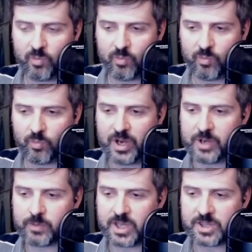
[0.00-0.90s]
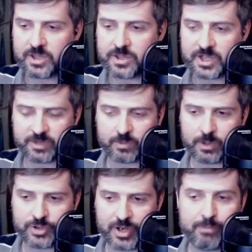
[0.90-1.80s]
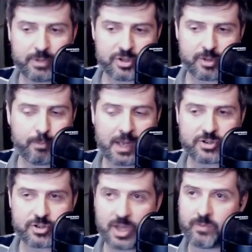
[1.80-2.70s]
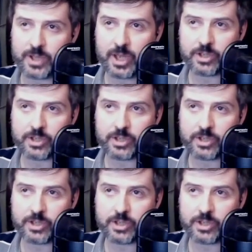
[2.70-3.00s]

When we get the next World Championship match, that will get